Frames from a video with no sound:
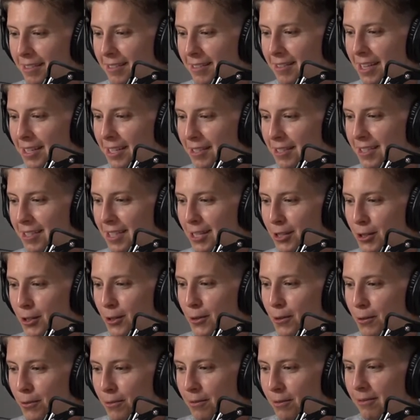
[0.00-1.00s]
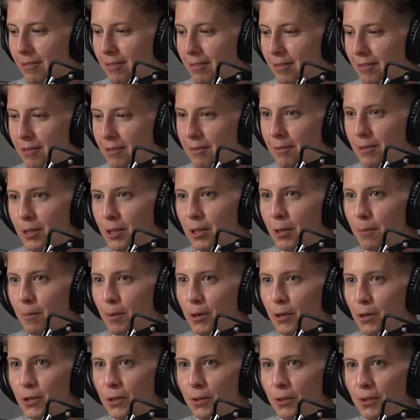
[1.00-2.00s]
this digital
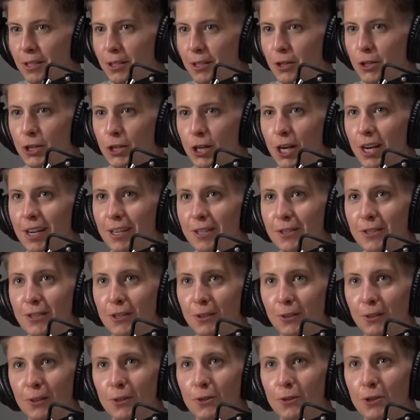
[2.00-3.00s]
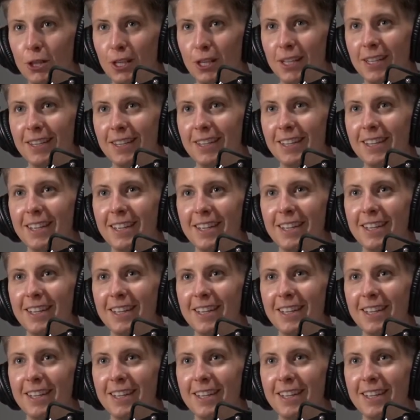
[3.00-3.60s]
commercial insurance solution